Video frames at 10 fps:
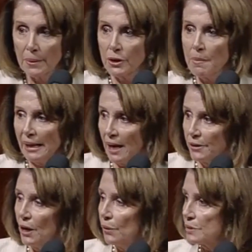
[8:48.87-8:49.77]
You may not
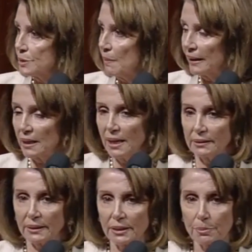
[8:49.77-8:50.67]
know this, my
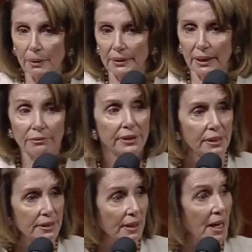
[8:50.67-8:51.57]
colleagues, but
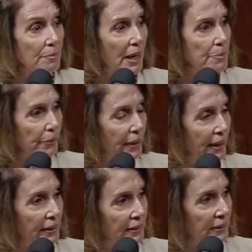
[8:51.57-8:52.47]
every time I
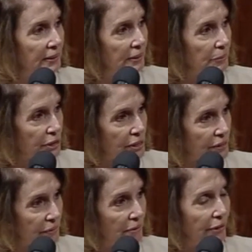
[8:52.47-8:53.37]
pray, which
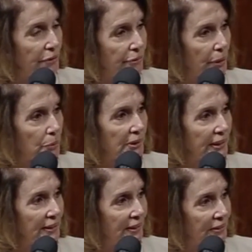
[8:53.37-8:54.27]
is very
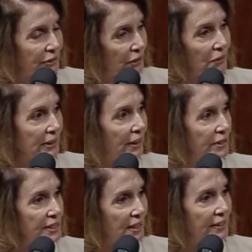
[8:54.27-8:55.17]
frequently, and certainly
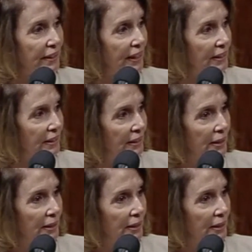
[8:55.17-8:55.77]
every Sunday,